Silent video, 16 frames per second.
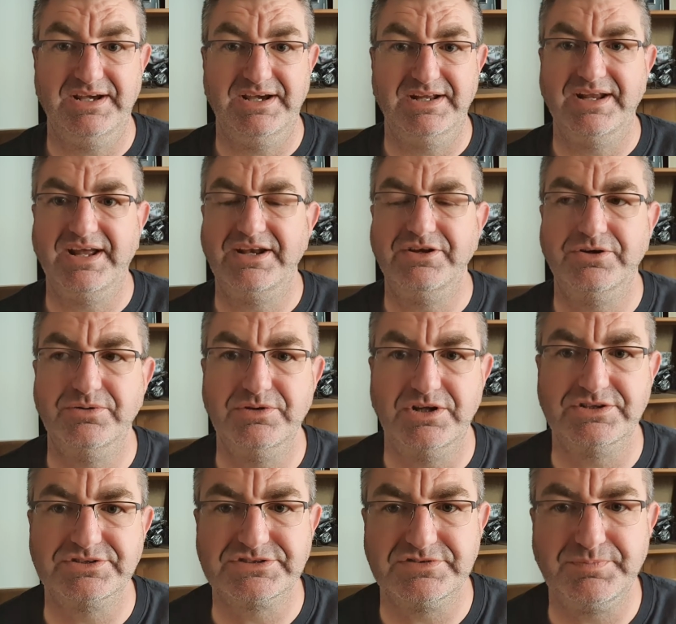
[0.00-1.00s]
And I know
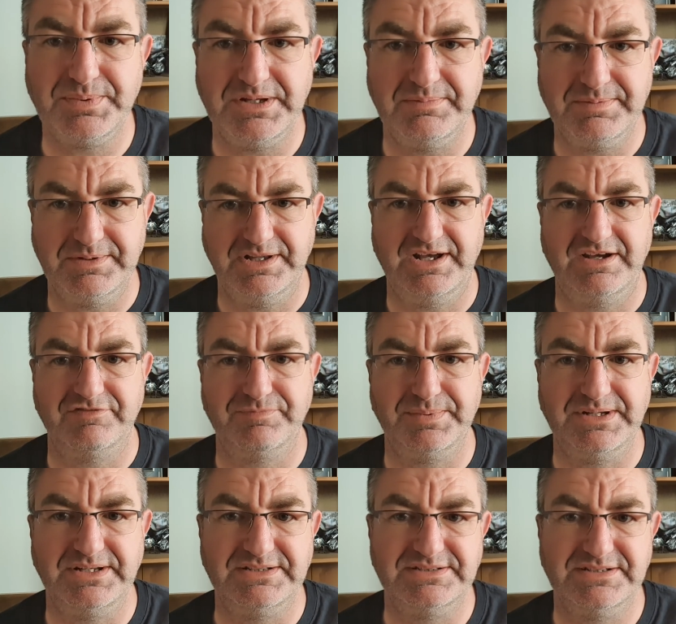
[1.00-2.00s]
lots of people that have
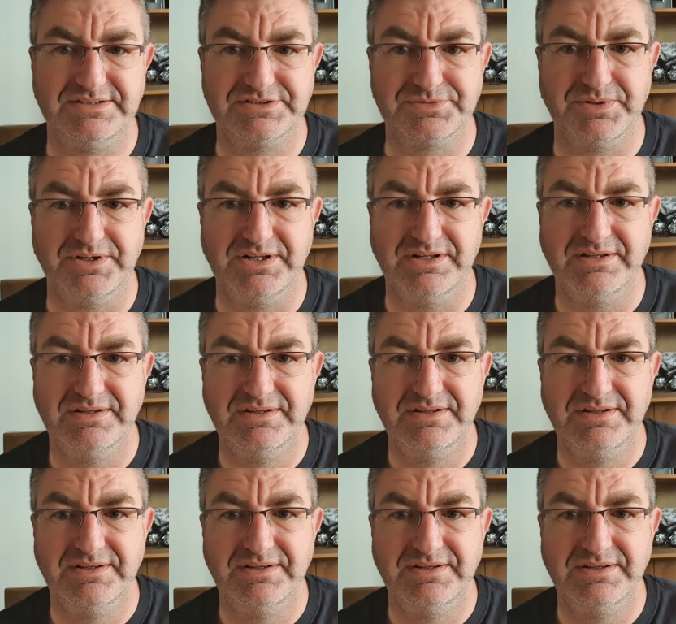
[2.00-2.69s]
beat it as well.